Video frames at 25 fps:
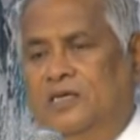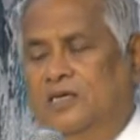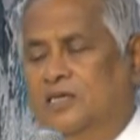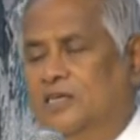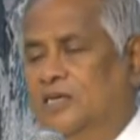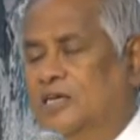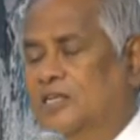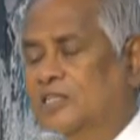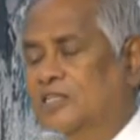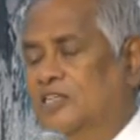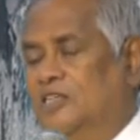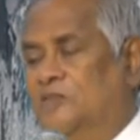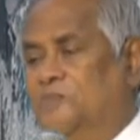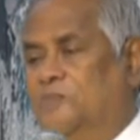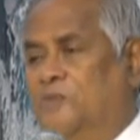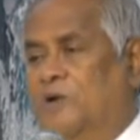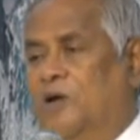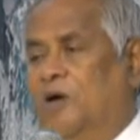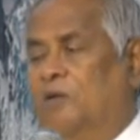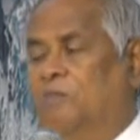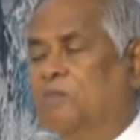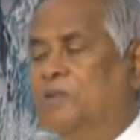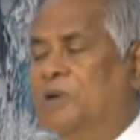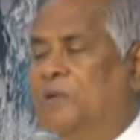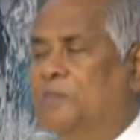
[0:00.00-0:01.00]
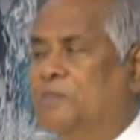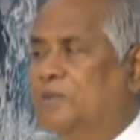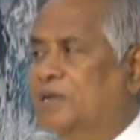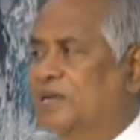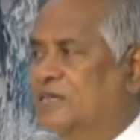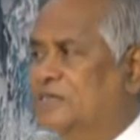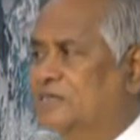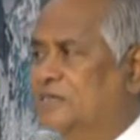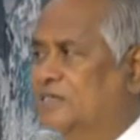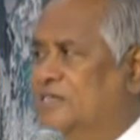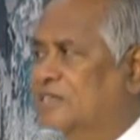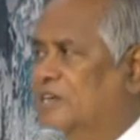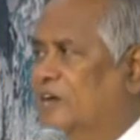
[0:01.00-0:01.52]
Here, this problem
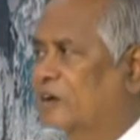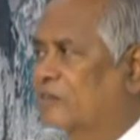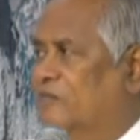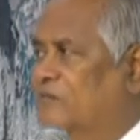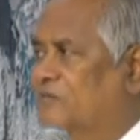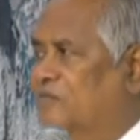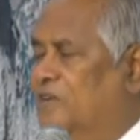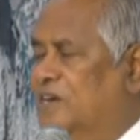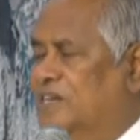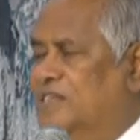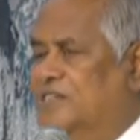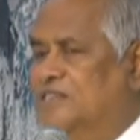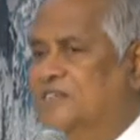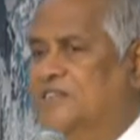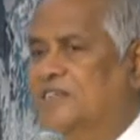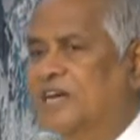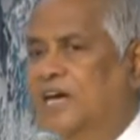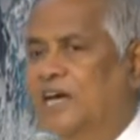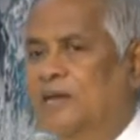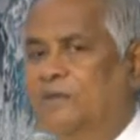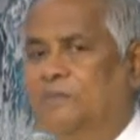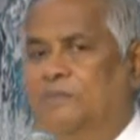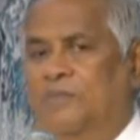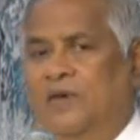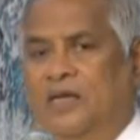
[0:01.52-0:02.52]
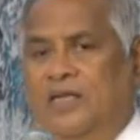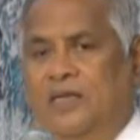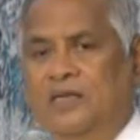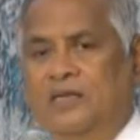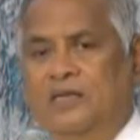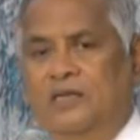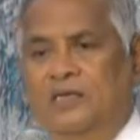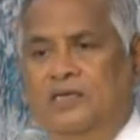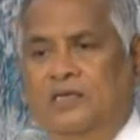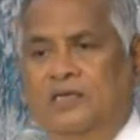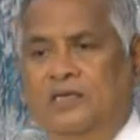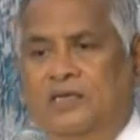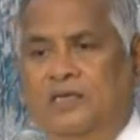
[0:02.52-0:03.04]
doesn't affect
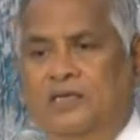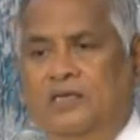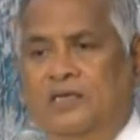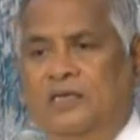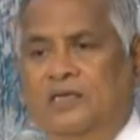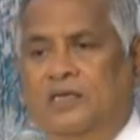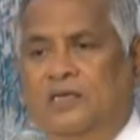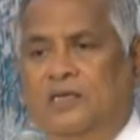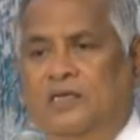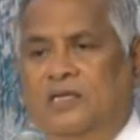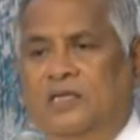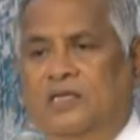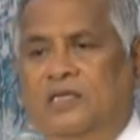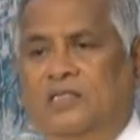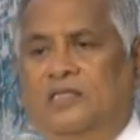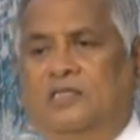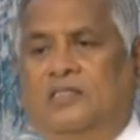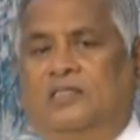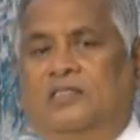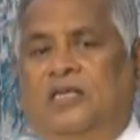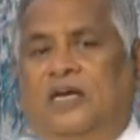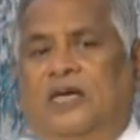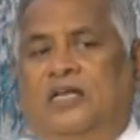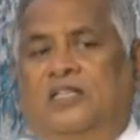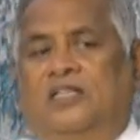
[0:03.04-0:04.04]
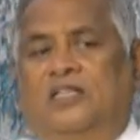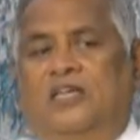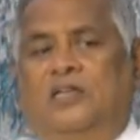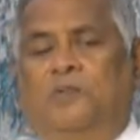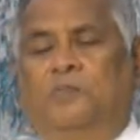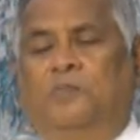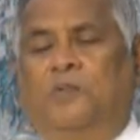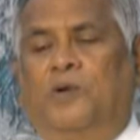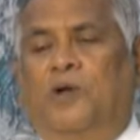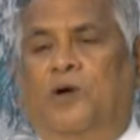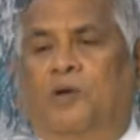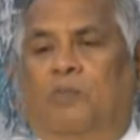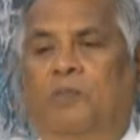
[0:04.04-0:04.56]
Simon. There,
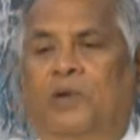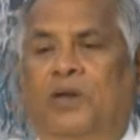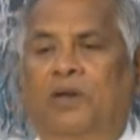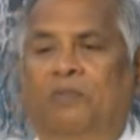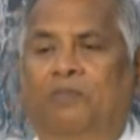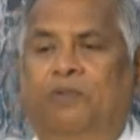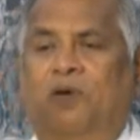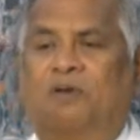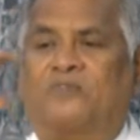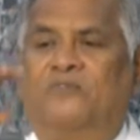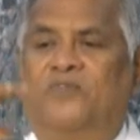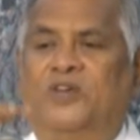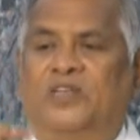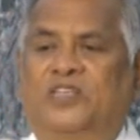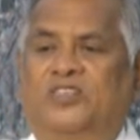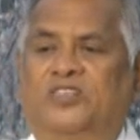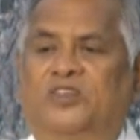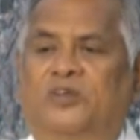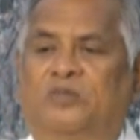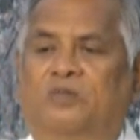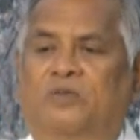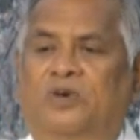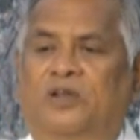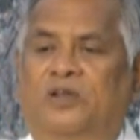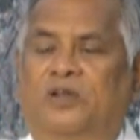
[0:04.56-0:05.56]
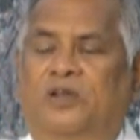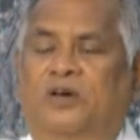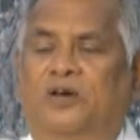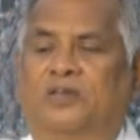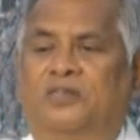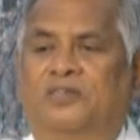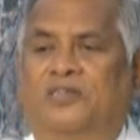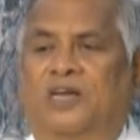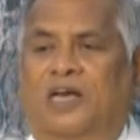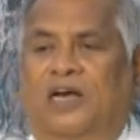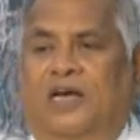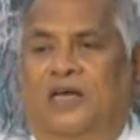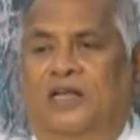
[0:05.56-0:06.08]
that problem affects
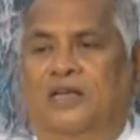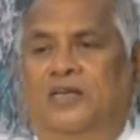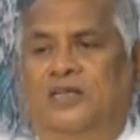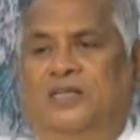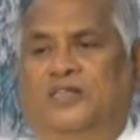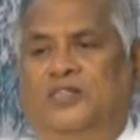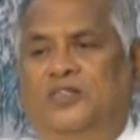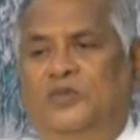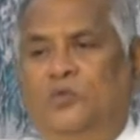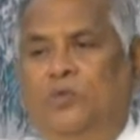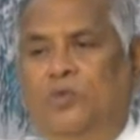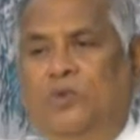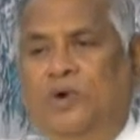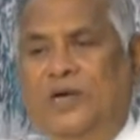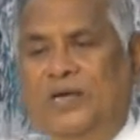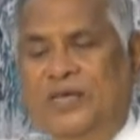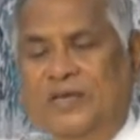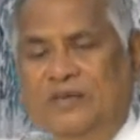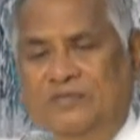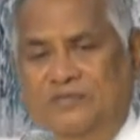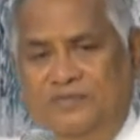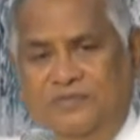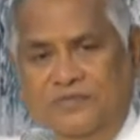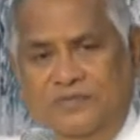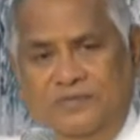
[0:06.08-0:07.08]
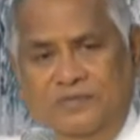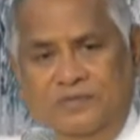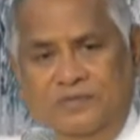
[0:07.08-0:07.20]
Yuvaraj and his wife.